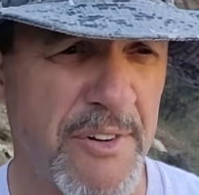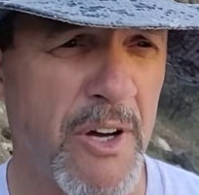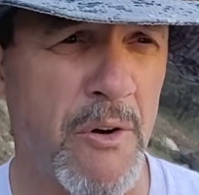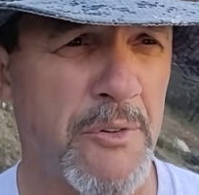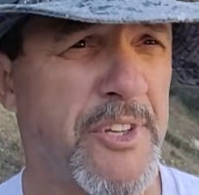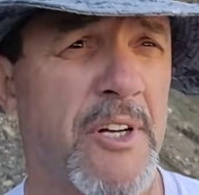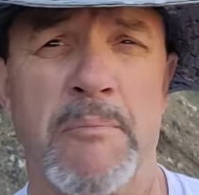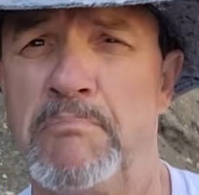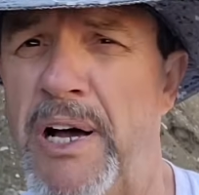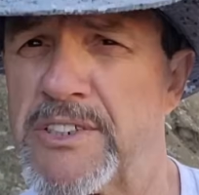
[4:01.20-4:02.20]
know, you're going to
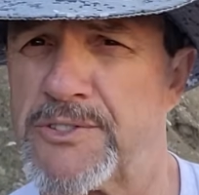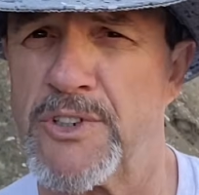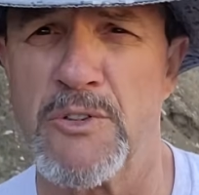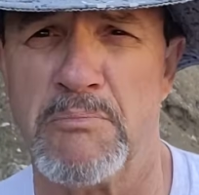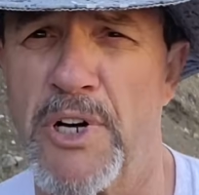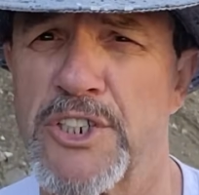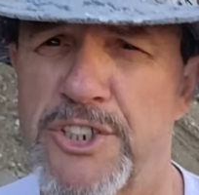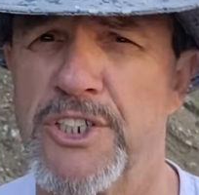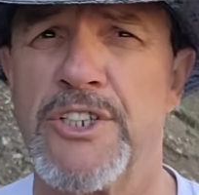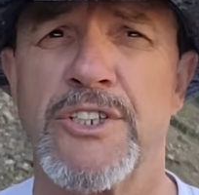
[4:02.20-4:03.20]
bust through
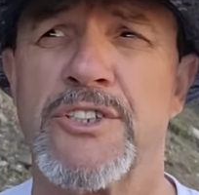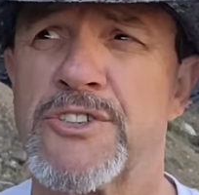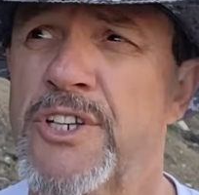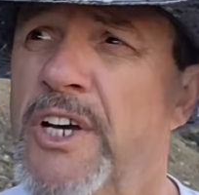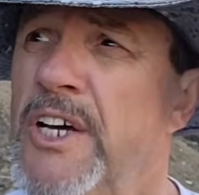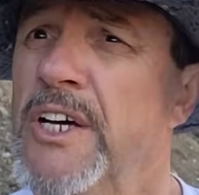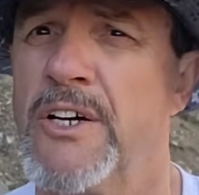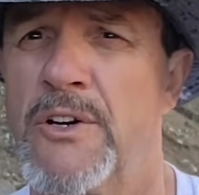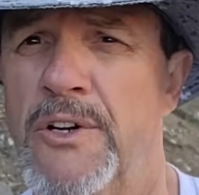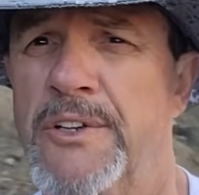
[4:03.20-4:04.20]
bushes,
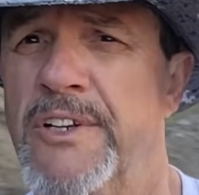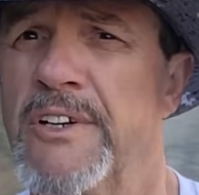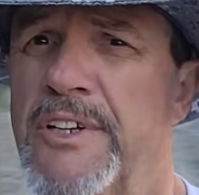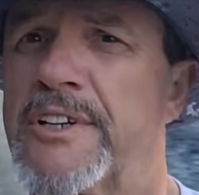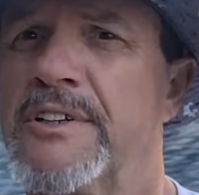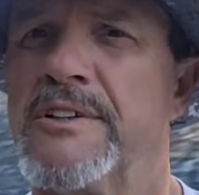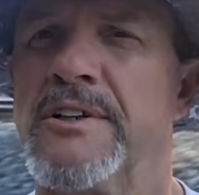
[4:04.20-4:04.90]
or, you know, you can,